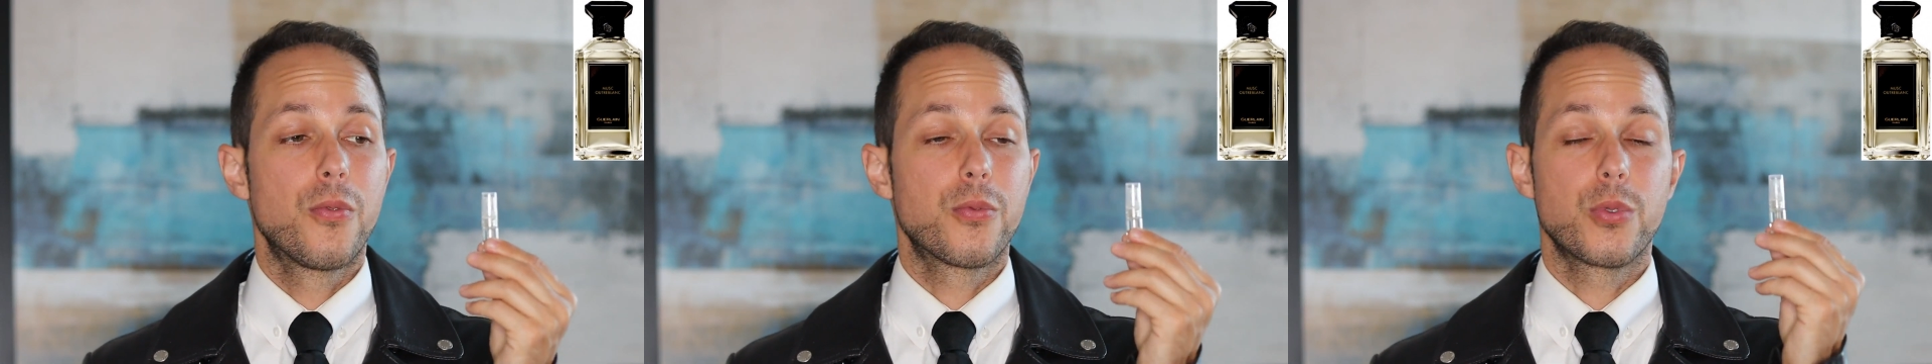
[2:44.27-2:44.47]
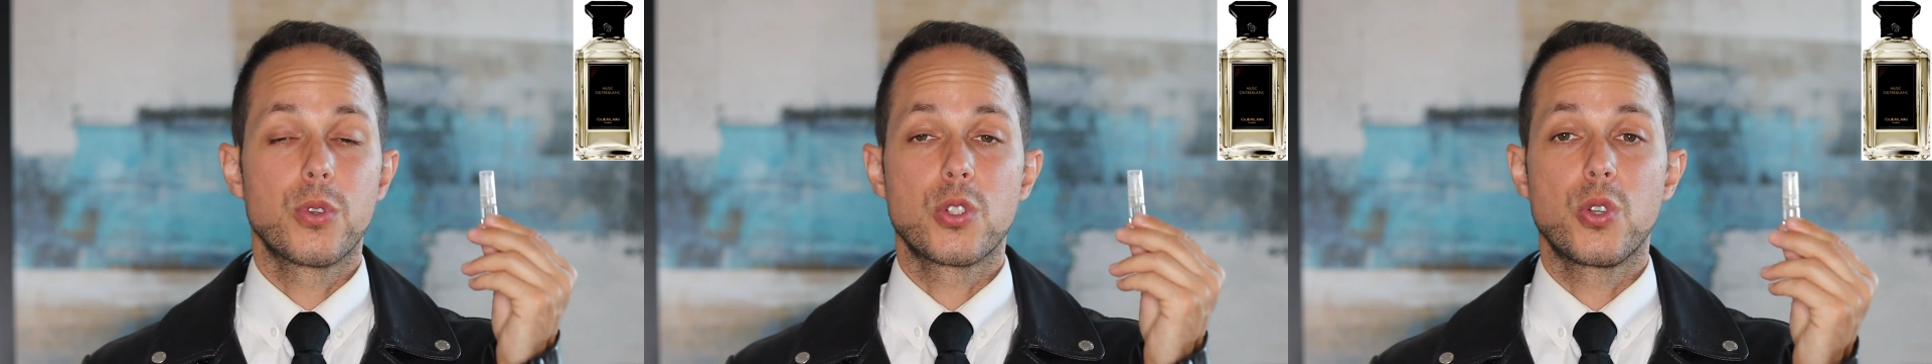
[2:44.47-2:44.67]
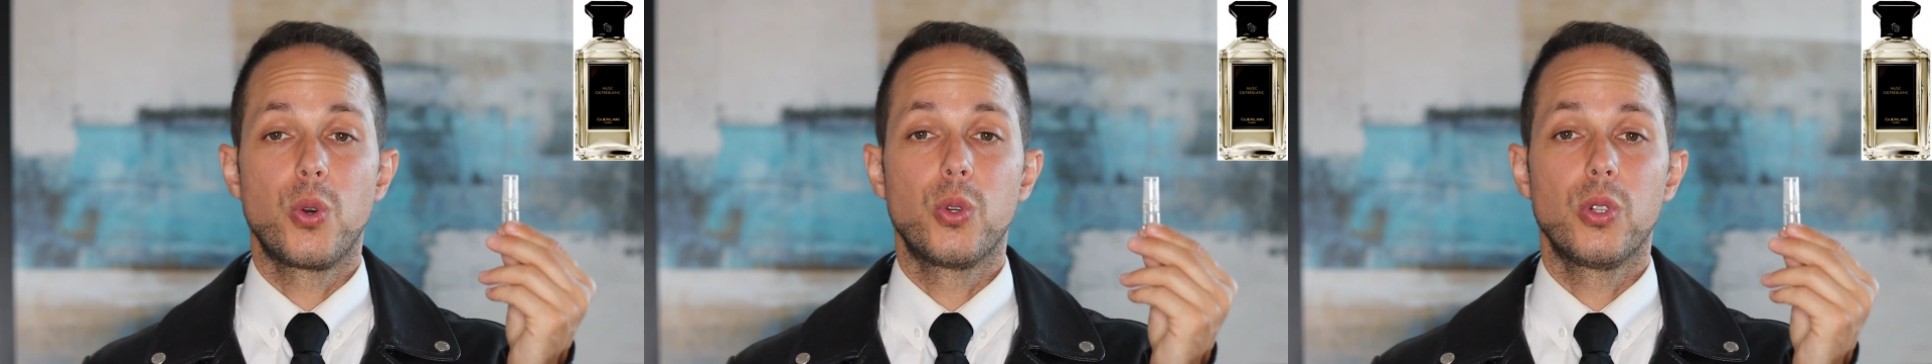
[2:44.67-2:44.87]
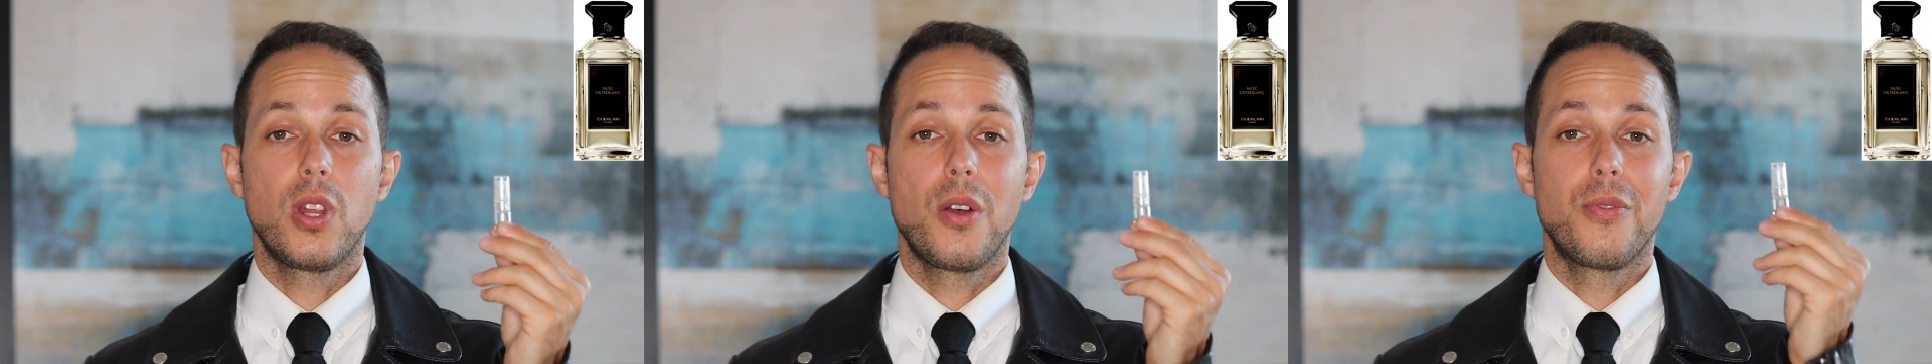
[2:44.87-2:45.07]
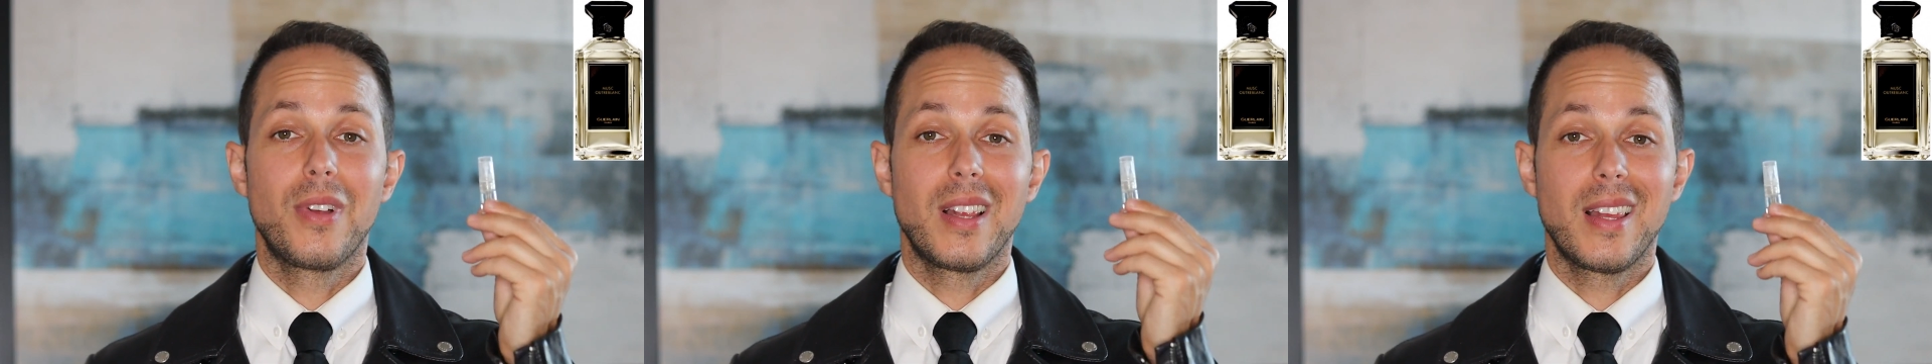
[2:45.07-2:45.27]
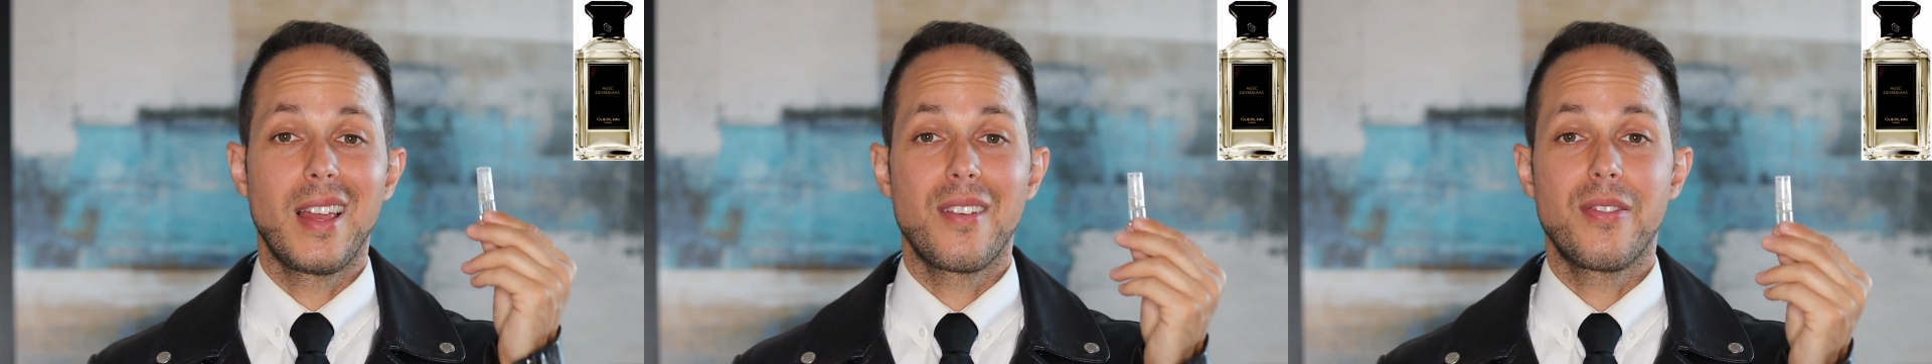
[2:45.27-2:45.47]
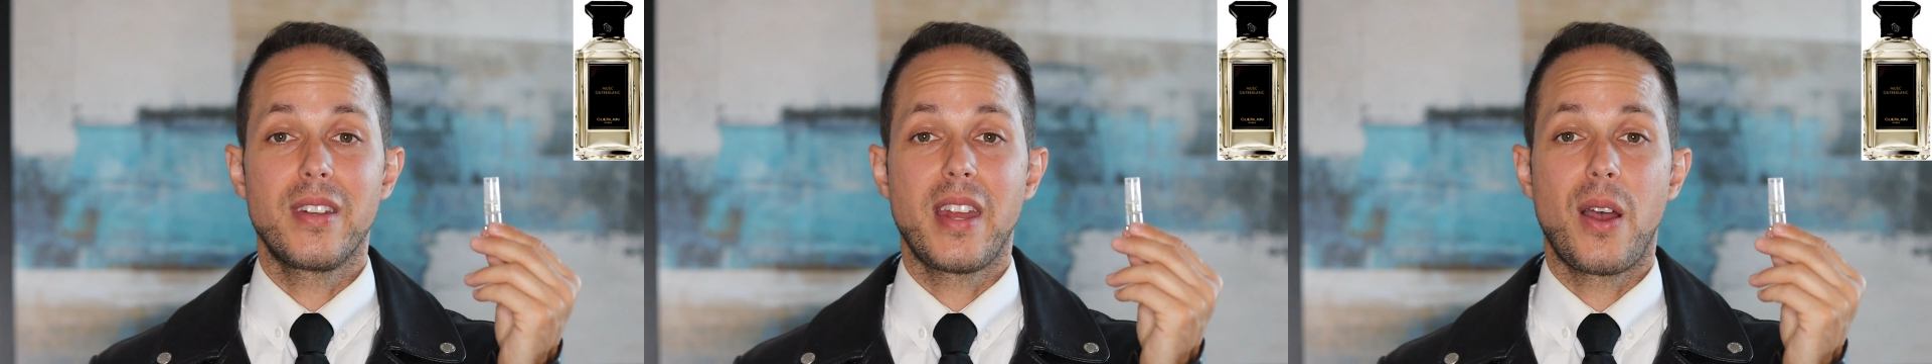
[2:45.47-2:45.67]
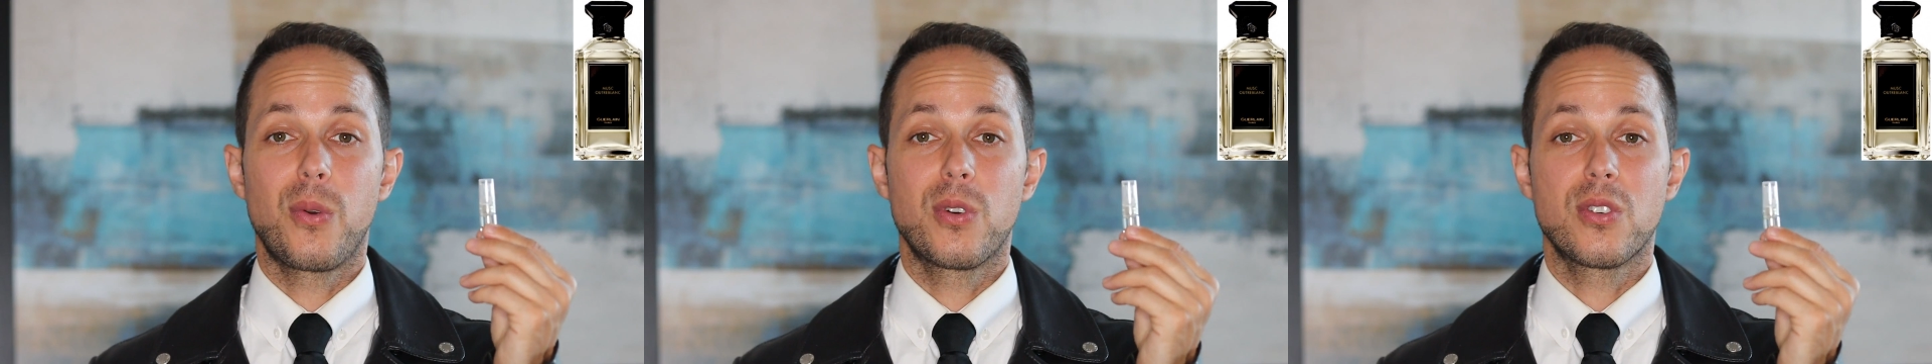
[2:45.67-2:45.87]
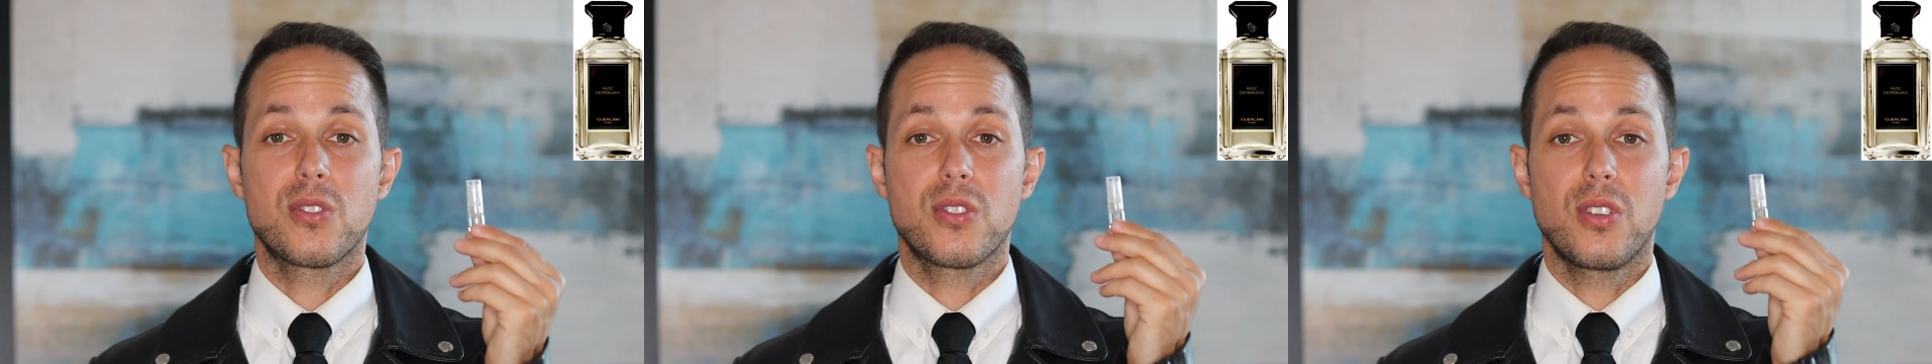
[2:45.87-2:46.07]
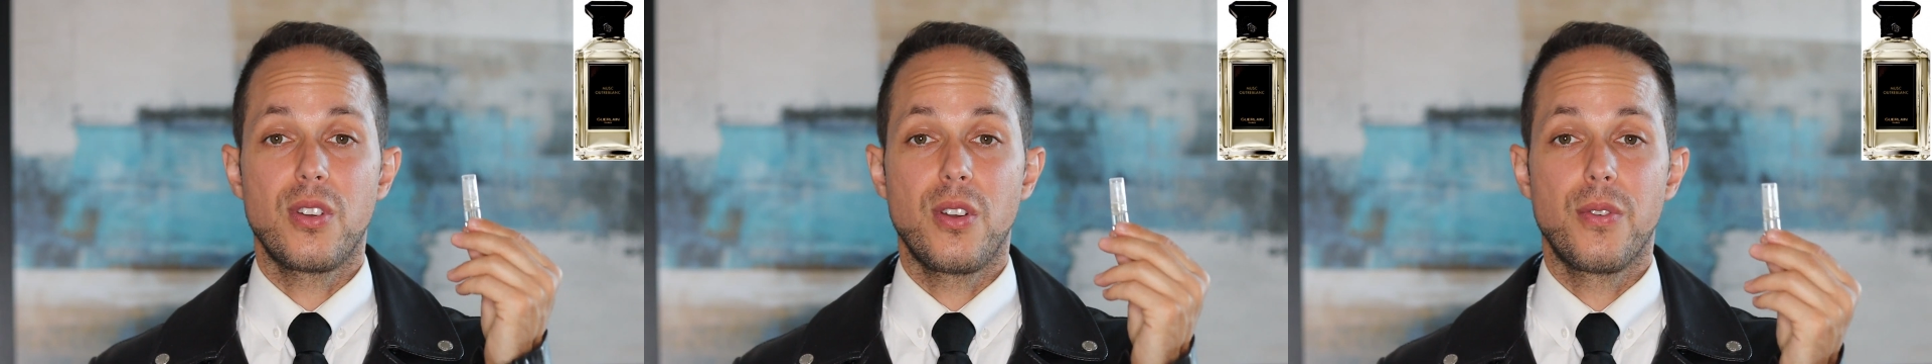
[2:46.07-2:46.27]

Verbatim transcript: for a total of 11 hours